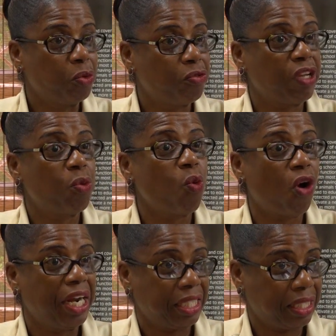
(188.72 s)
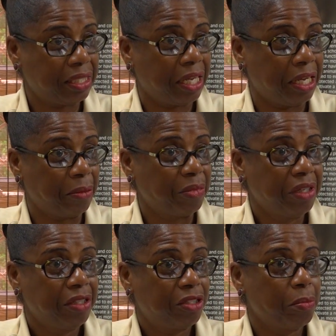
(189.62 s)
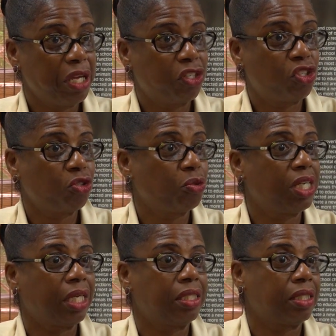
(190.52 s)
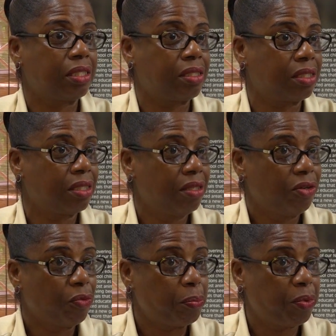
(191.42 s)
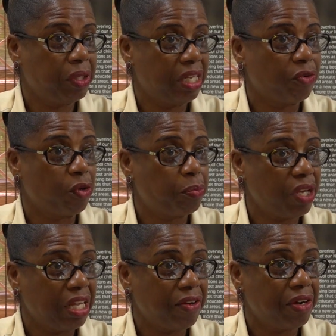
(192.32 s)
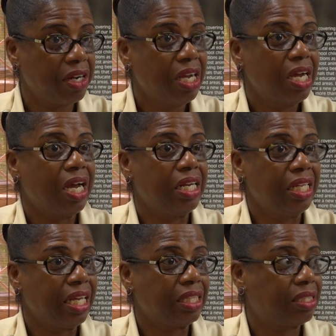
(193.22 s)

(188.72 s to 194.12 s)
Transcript: The administrative director of the institution stated that no animal is starved.